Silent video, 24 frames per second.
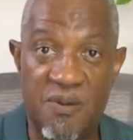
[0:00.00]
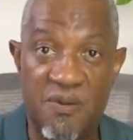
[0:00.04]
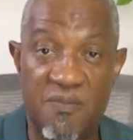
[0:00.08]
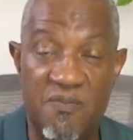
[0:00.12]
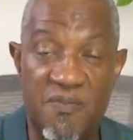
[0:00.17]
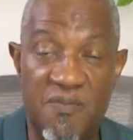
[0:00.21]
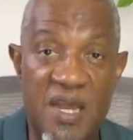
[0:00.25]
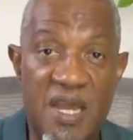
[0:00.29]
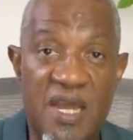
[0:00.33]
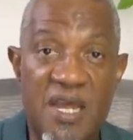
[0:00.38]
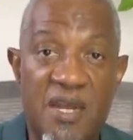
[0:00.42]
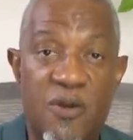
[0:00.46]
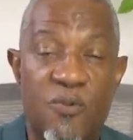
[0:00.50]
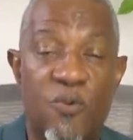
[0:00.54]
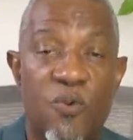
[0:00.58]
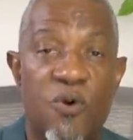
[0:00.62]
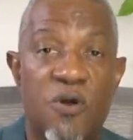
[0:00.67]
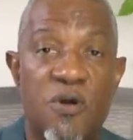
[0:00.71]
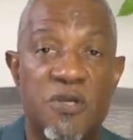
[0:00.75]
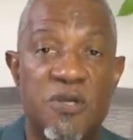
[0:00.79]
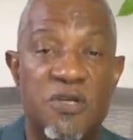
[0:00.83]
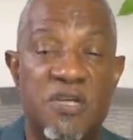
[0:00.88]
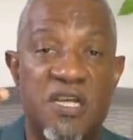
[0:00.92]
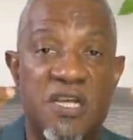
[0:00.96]
Men
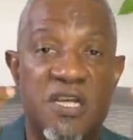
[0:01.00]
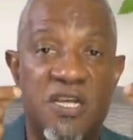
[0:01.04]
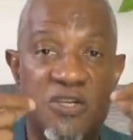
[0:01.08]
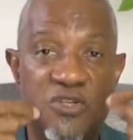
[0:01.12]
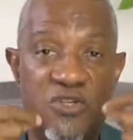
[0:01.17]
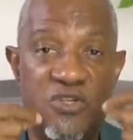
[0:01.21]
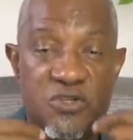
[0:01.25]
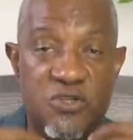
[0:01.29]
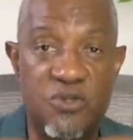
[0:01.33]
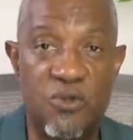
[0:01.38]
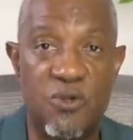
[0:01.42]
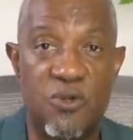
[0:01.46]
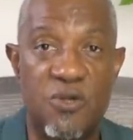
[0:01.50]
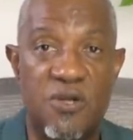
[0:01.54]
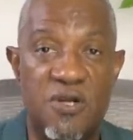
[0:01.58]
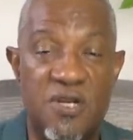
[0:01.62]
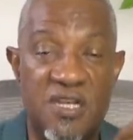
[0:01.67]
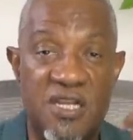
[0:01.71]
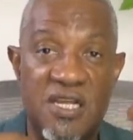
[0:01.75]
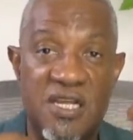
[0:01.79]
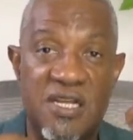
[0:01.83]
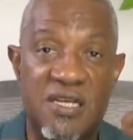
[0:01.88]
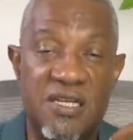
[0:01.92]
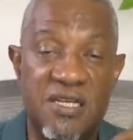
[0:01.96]
want to ensure
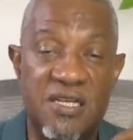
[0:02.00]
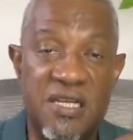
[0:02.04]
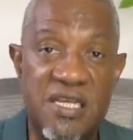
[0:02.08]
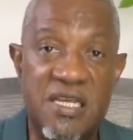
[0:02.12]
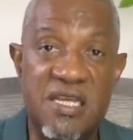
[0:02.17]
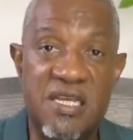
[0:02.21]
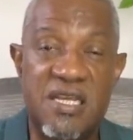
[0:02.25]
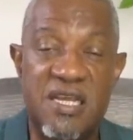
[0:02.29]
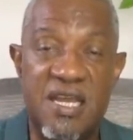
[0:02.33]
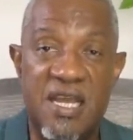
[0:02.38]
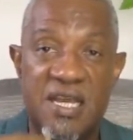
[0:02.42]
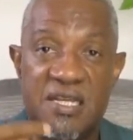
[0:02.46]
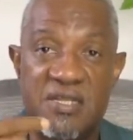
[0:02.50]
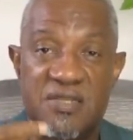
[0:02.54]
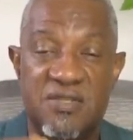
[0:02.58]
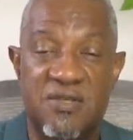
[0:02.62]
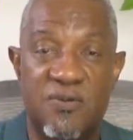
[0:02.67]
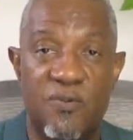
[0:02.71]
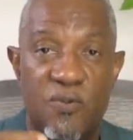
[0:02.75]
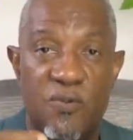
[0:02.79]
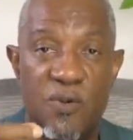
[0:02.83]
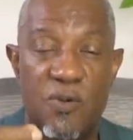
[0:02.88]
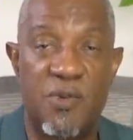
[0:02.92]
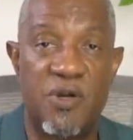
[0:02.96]
that he gets a
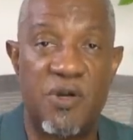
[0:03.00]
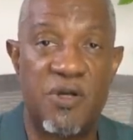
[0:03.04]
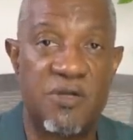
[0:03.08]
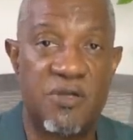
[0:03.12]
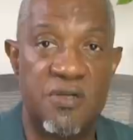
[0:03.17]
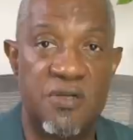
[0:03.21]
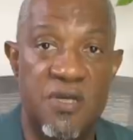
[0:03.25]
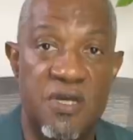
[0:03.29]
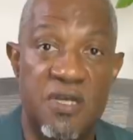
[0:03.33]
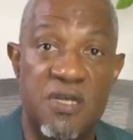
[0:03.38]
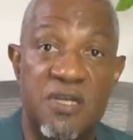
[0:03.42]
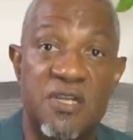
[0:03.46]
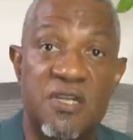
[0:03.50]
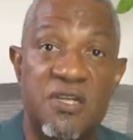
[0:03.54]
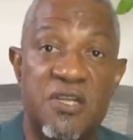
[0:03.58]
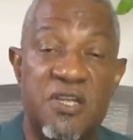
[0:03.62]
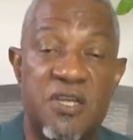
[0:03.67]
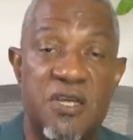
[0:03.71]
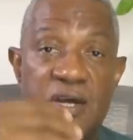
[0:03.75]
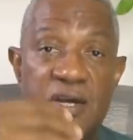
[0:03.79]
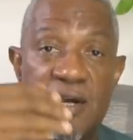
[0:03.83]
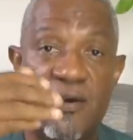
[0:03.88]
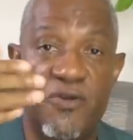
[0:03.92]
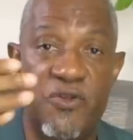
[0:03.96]
woman to
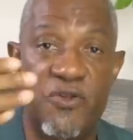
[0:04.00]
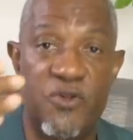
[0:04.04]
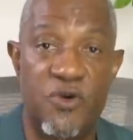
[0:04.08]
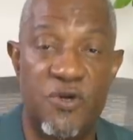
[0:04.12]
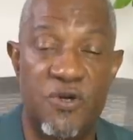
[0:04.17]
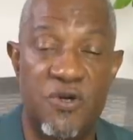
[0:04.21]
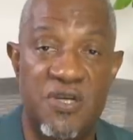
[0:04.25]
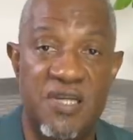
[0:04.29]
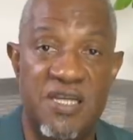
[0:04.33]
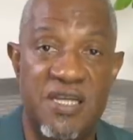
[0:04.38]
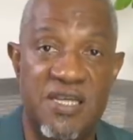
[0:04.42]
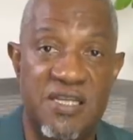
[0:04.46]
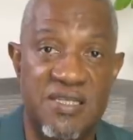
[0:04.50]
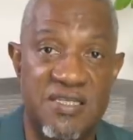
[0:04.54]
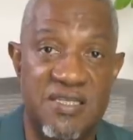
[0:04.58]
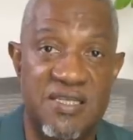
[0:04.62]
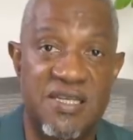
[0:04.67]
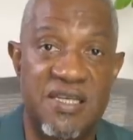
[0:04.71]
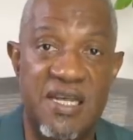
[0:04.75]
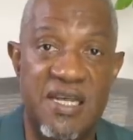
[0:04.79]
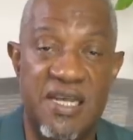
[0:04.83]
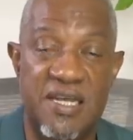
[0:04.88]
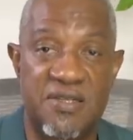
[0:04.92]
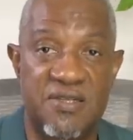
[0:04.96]
carry on his
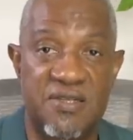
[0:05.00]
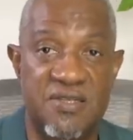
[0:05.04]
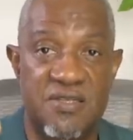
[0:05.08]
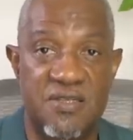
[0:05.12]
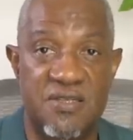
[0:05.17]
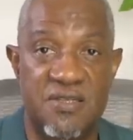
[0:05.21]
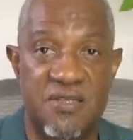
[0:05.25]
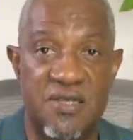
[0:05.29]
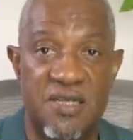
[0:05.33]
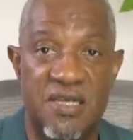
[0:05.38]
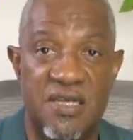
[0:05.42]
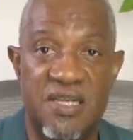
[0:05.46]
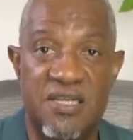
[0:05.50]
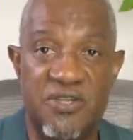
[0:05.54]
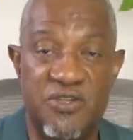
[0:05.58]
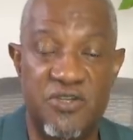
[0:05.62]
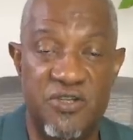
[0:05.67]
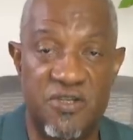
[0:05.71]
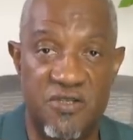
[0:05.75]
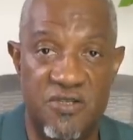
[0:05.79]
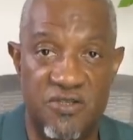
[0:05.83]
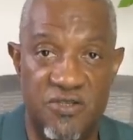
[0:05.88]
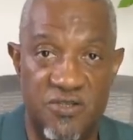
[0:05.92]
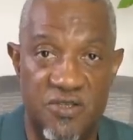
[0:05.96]
next
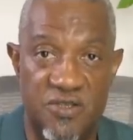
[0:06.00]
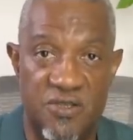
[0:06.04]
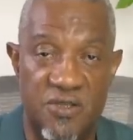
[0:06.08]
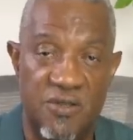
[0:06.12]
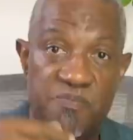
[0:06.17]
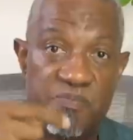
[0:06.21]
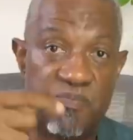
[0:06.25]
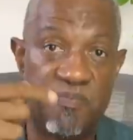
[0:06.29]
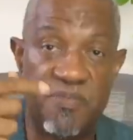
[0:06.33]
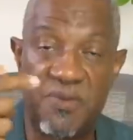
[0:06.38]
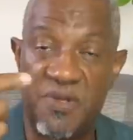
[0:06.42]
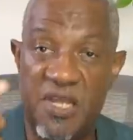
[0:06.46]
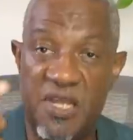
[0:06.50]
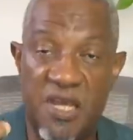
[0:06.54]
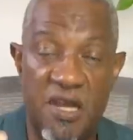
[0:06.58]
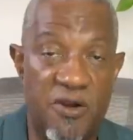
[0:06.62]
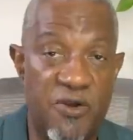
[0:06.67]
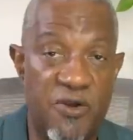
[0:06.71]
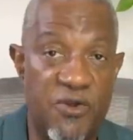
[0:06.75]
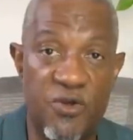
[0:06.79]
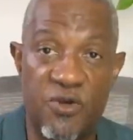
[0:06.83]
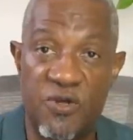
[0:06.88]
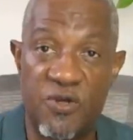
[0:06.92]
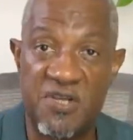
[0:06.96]
lineage,
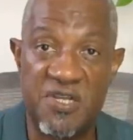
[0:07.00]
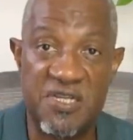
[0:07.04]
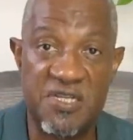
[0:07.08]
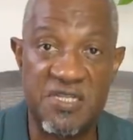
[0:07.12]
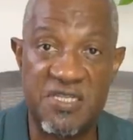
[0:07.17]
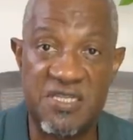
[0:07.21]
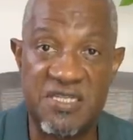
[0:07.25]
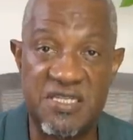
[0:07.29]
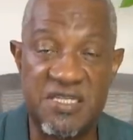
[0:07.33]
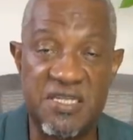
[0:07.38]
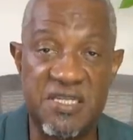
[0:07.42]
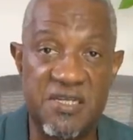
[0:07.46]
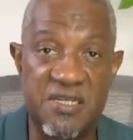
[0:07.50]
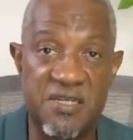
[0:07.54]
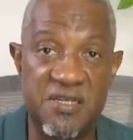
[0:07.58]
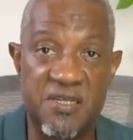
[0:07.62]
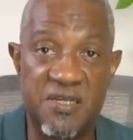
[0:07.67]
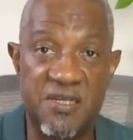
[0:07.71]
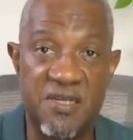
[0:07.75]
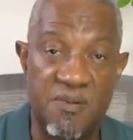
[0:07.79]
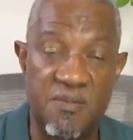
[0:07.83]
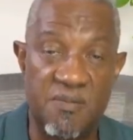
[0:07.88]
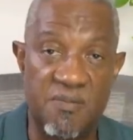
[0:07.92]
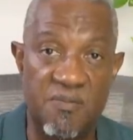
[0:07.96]
carry on his seed,
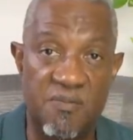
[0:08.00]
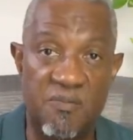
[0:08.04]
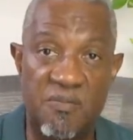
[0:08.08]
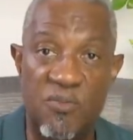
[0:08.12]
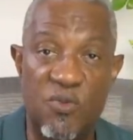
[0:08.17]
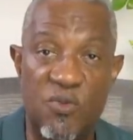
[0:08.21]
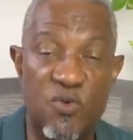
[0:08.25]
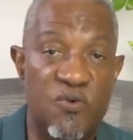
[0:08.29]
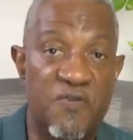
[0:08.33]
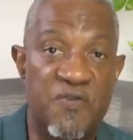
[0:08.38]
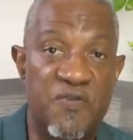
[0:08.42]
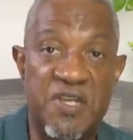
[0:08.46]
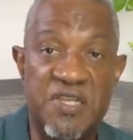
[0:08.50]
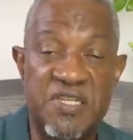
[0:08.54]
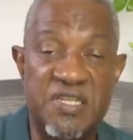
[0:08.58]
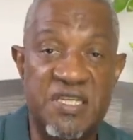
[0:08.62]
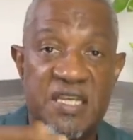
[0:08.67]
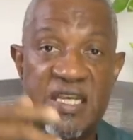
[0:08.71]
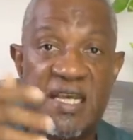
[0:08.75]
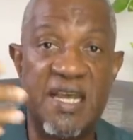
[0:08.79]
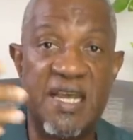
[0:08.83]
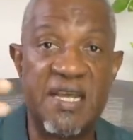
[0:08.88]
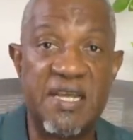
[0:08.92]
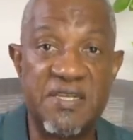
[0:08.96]
move his
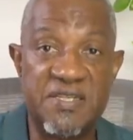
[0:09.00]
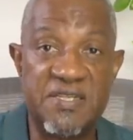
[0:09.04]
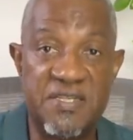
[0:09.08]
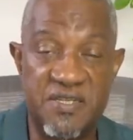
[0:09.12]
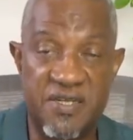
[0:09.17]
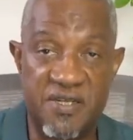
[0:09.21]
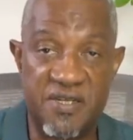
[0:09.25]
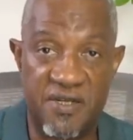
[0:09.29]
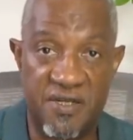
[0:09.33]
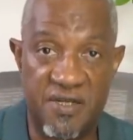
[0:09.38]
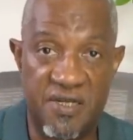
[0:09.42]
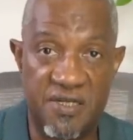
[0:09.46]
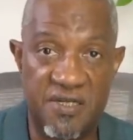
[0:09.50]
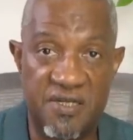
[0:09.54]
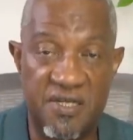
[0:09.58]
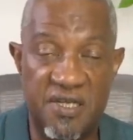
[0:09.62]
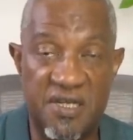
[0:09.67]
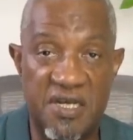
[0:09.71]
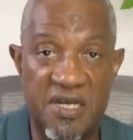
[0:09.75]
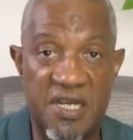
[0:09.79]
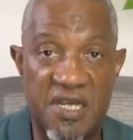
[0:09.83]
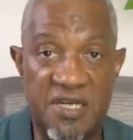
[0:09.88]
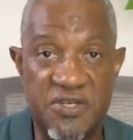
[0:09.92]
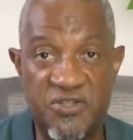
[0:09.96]
legacy to
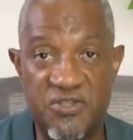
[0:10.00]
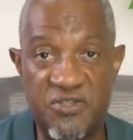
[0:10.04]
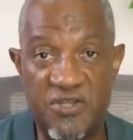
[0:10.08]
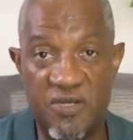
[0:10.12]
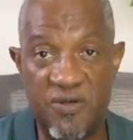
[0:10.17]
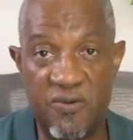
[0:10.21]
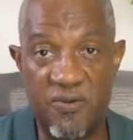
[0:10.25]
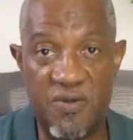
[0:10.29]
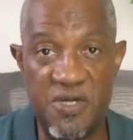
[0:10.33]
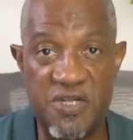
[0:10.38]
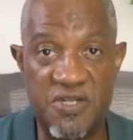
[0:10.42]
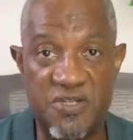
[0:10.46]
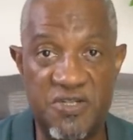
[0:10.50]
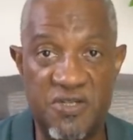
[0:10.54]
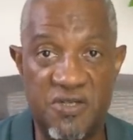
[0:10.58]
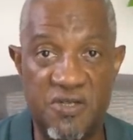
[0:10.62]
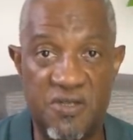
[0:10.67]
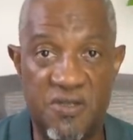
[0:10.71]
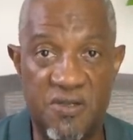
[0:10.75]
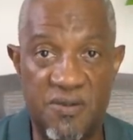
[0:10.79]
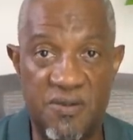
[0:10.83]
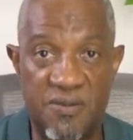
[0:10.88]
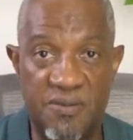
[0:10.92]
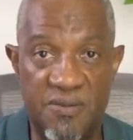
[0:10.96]
the next
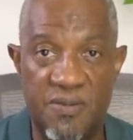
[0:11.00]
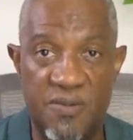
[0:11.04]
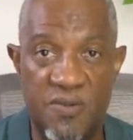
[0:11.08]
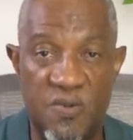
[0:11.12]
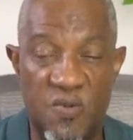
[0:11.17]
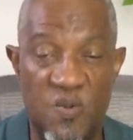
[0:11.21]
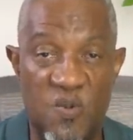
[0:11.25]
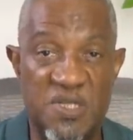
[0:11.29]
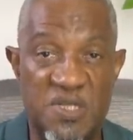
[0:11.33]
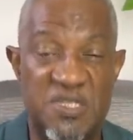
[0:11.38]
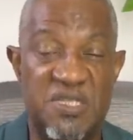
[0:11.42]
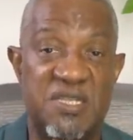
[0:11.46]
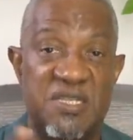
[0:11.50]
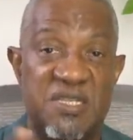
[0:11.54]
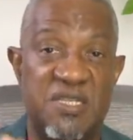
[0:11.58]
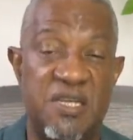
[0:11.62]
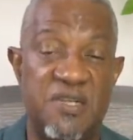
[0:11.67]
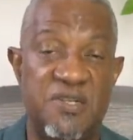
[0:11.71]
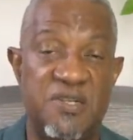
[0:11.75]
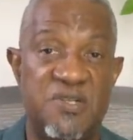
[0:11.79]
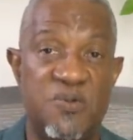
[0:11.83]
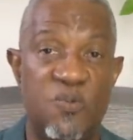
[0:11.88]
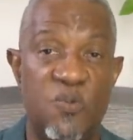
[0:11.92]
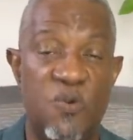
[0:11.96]
generation. What's the
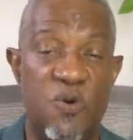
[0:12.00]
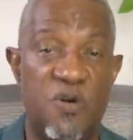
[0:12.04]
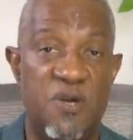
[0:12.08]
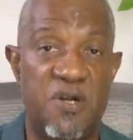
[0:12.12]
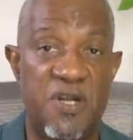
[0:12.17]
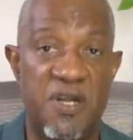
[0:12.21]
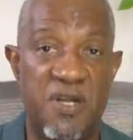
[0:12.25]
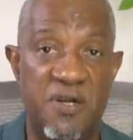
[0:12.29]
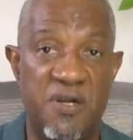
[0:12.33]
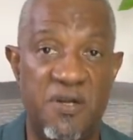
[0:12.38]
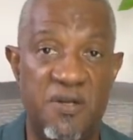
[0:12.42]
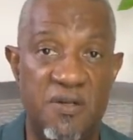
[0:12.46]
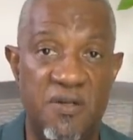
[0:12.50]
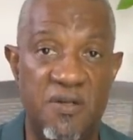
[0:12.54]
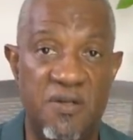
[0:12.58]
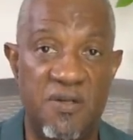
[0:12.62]
sense of working?